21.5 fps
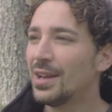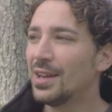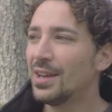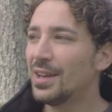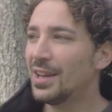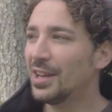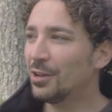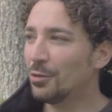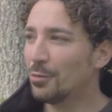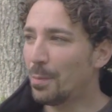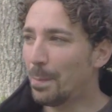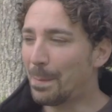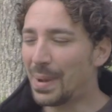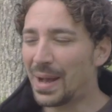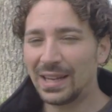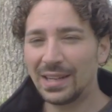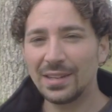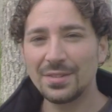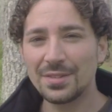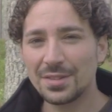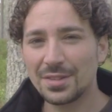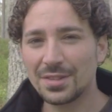It will
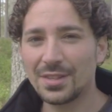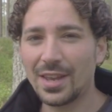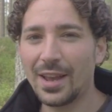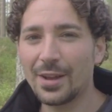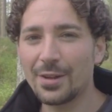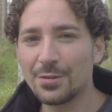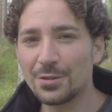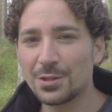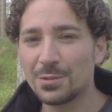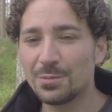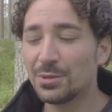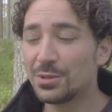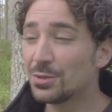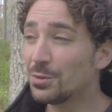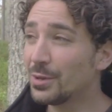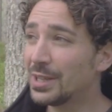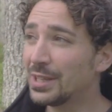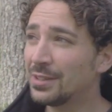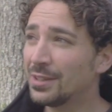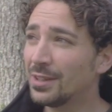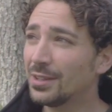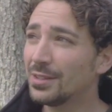balance out
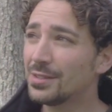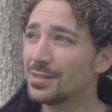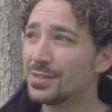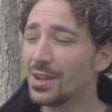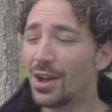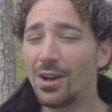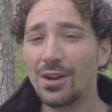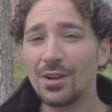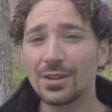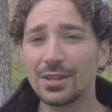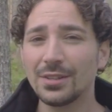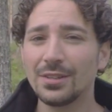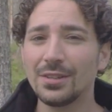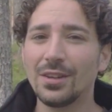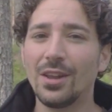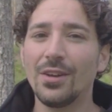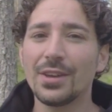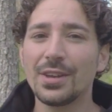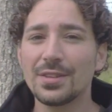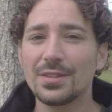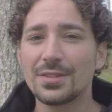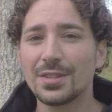between dark and
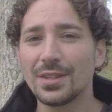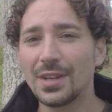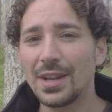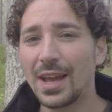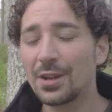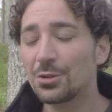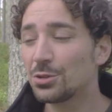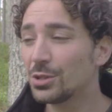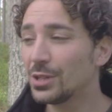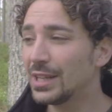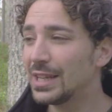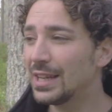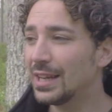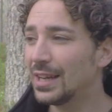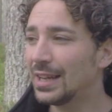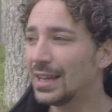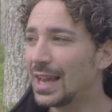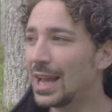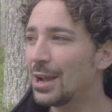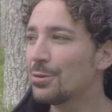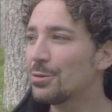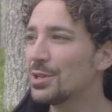light and actually
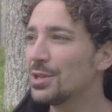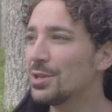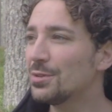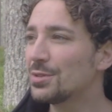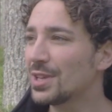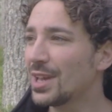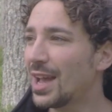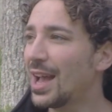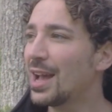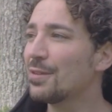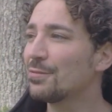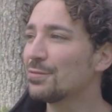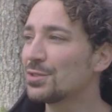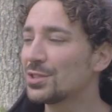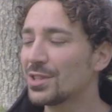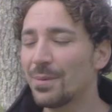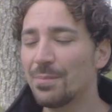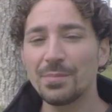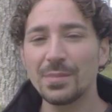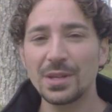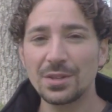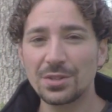allow you to have
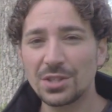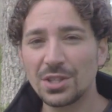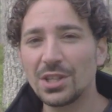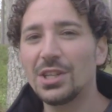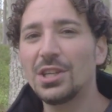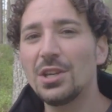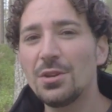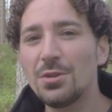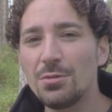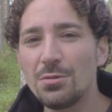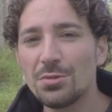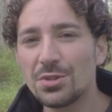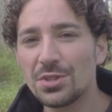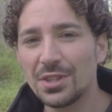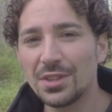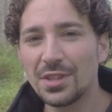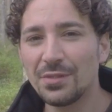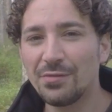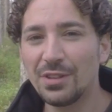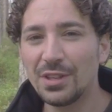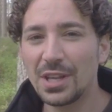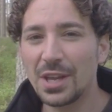something to use in
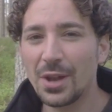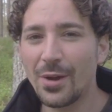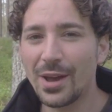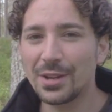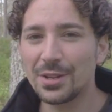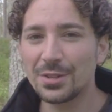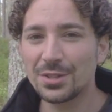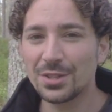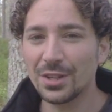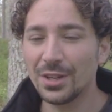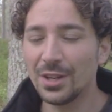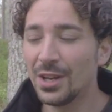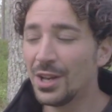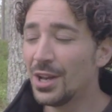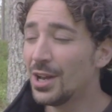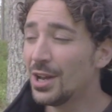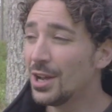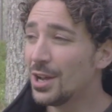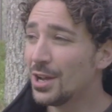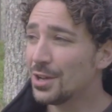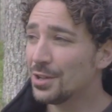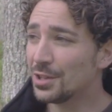the video editor
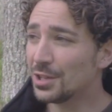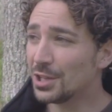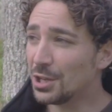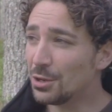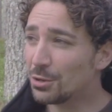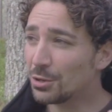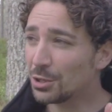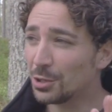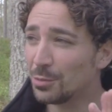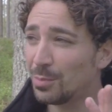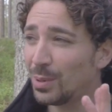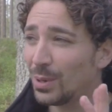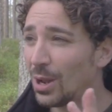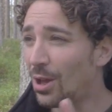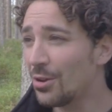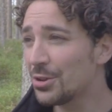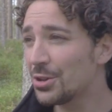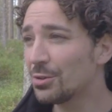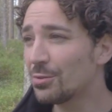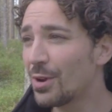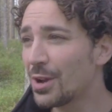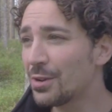that you can apply
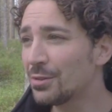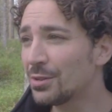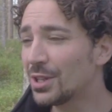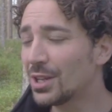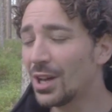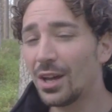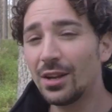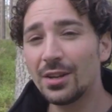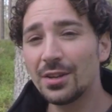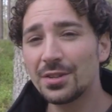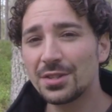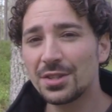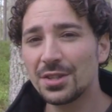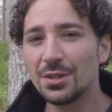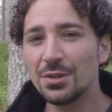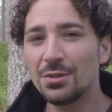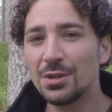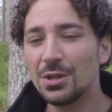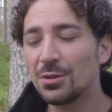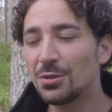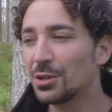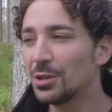your own colour to,
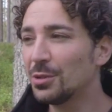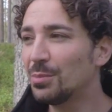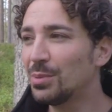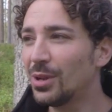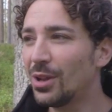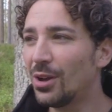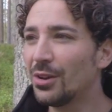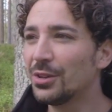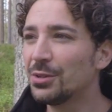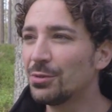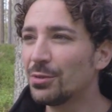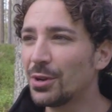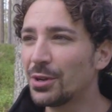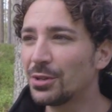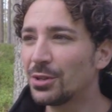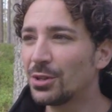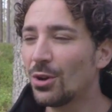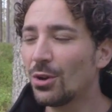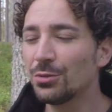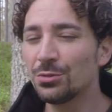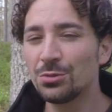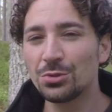you can apply your own
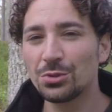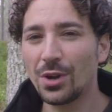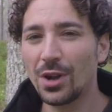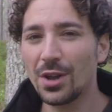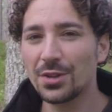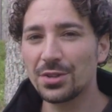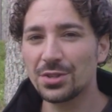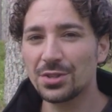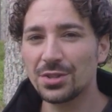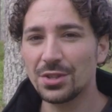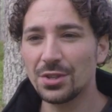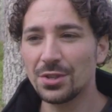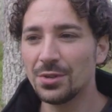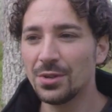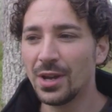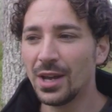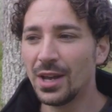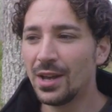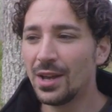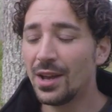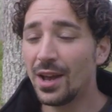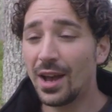contrast to,
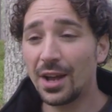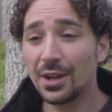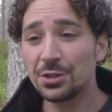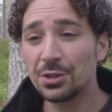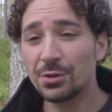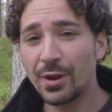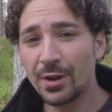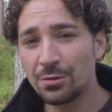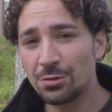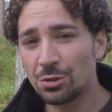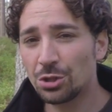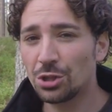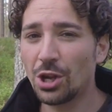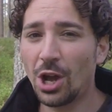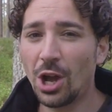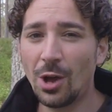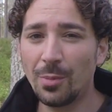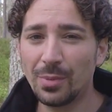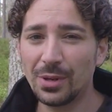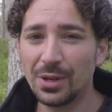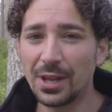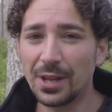and your own
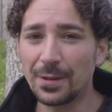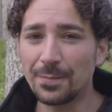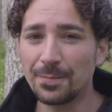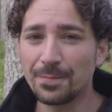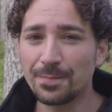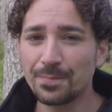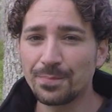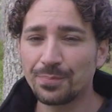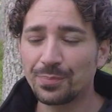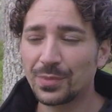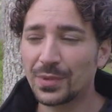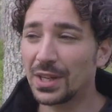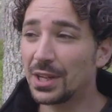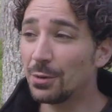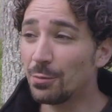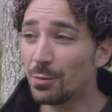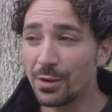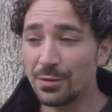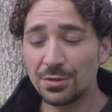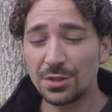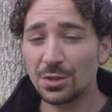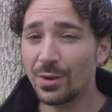sharpening, and it
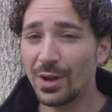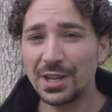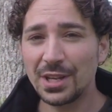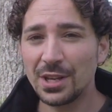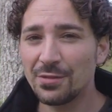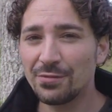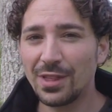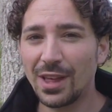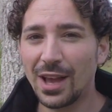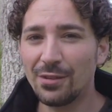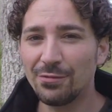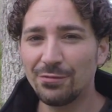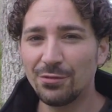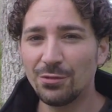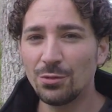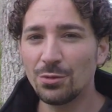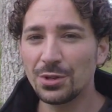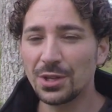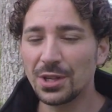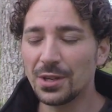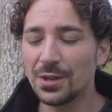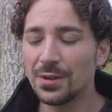won't do any of that
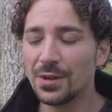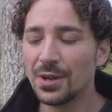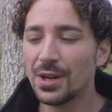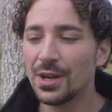for you.